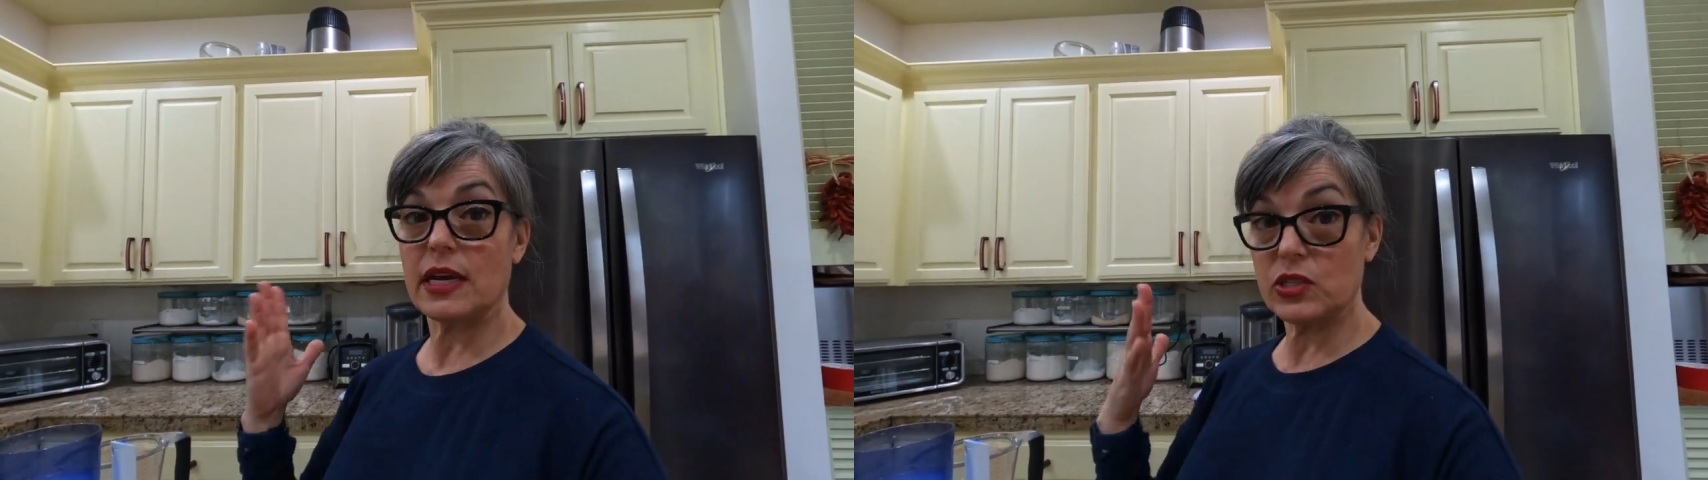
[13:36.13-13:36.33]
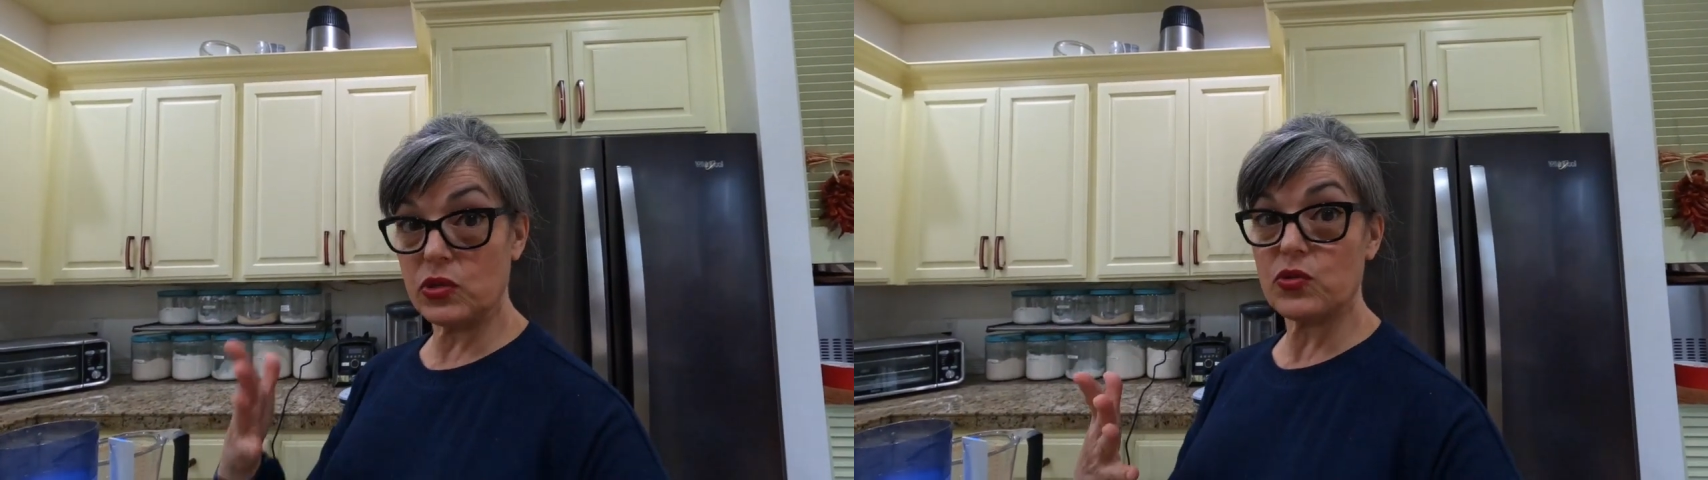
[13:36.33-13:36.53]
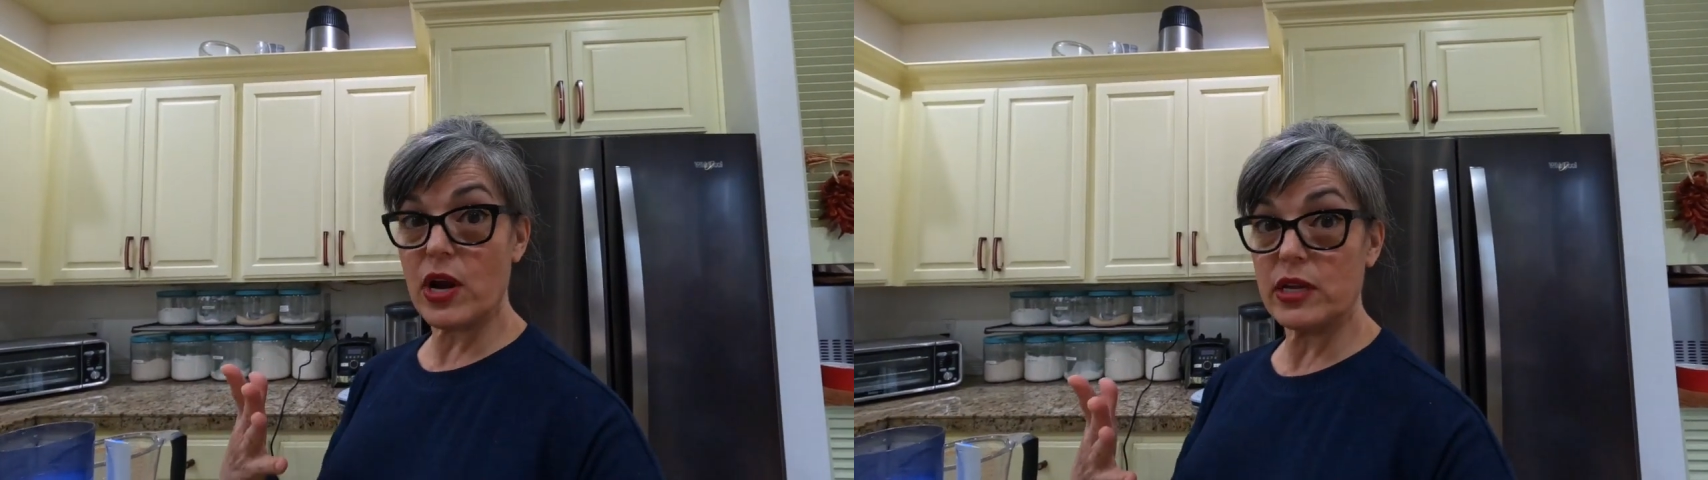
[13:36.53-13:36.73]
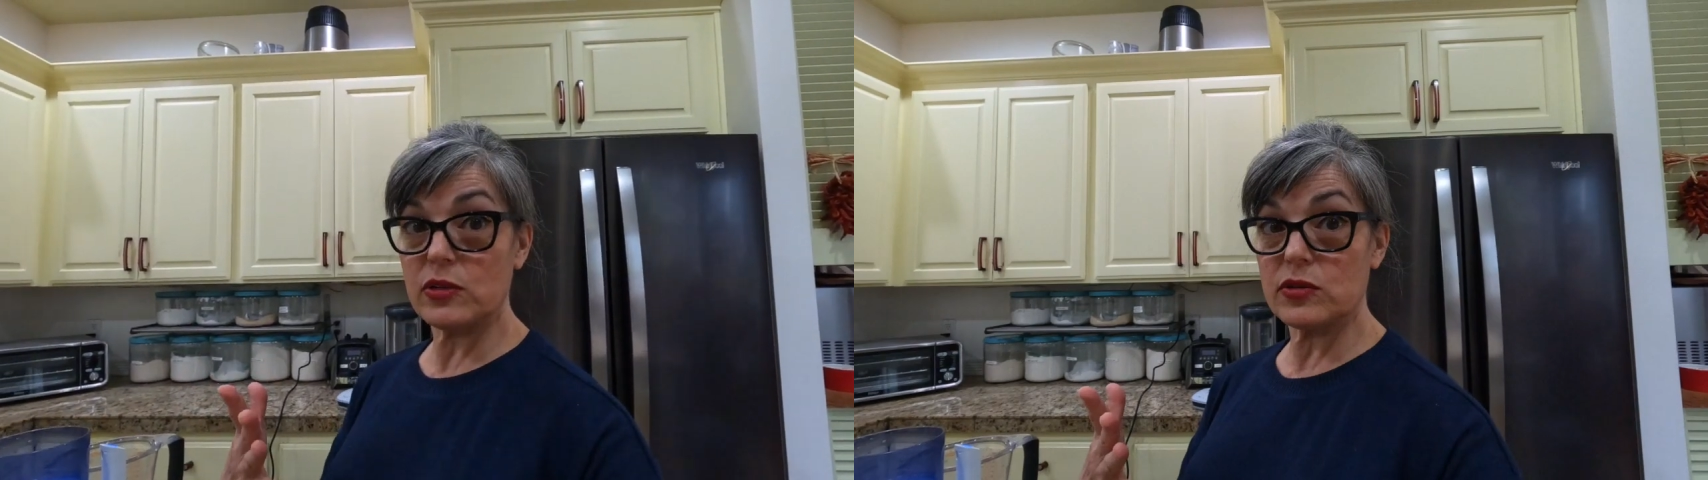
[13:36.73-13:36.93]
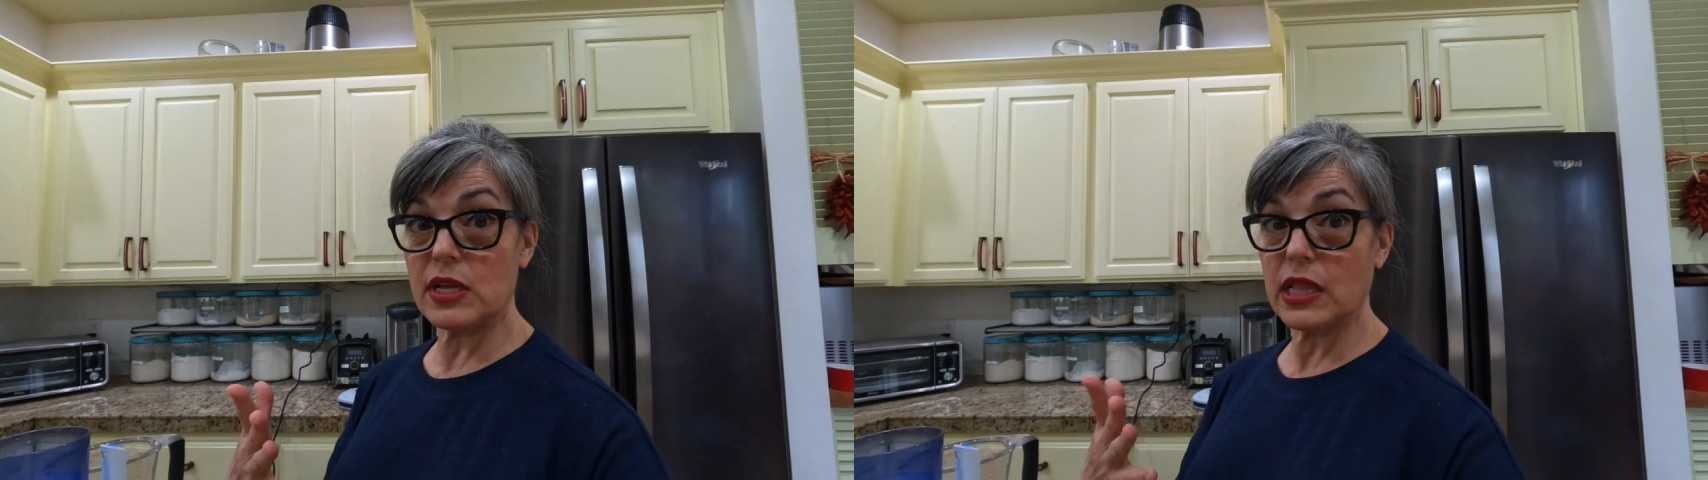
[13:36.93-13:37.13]
I do try to
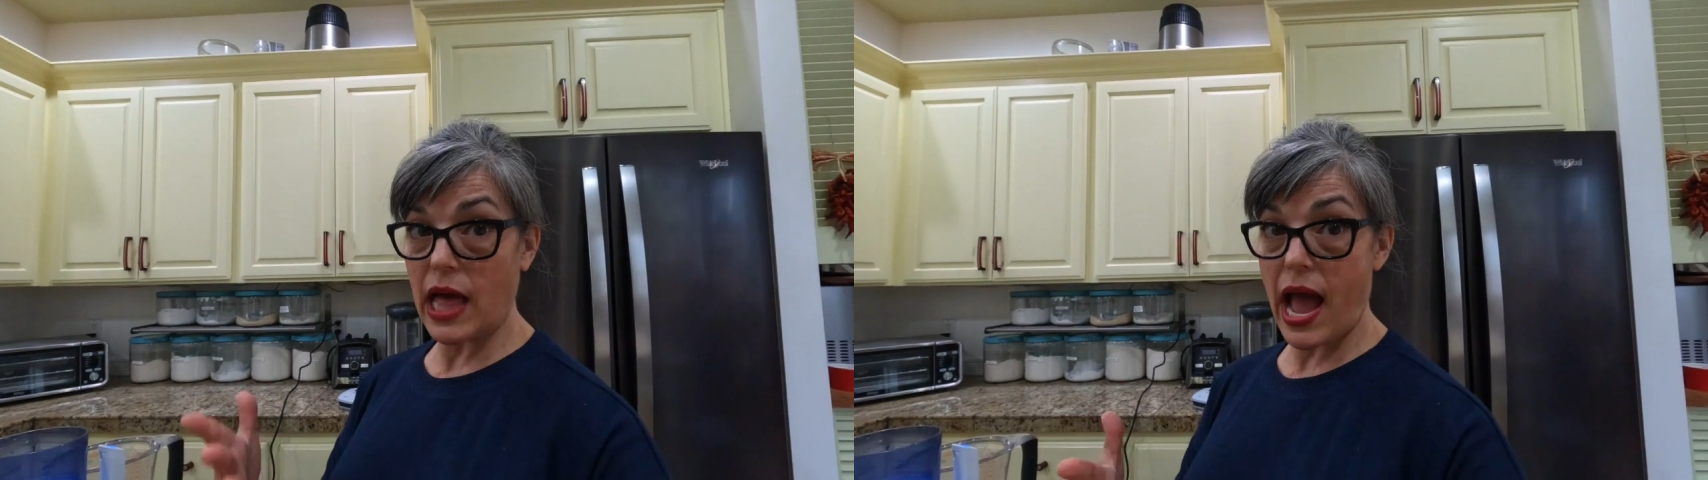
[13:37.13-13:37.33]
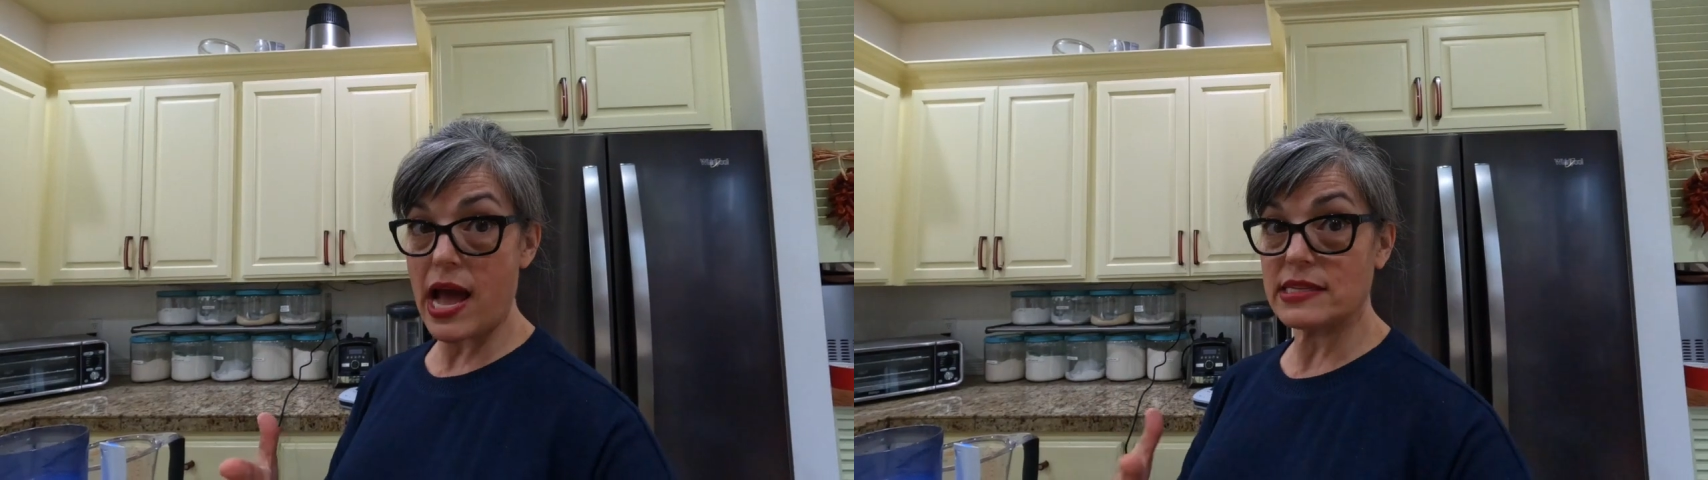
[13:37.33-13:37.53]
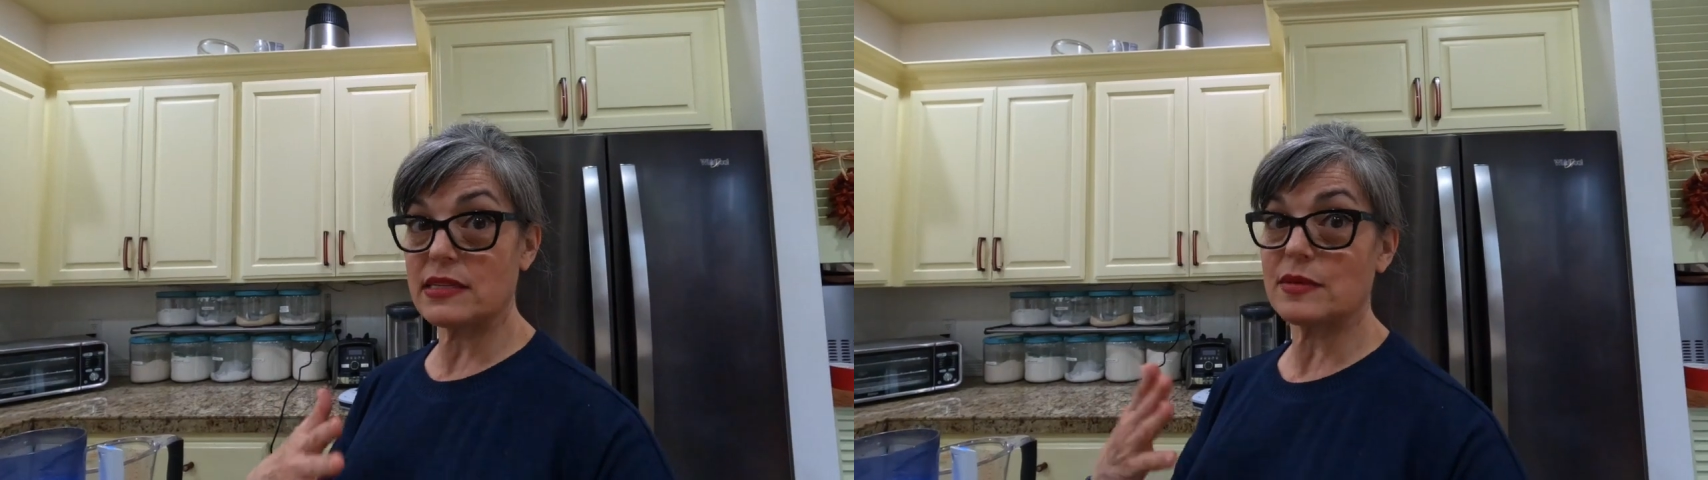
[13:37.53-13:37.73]
use glass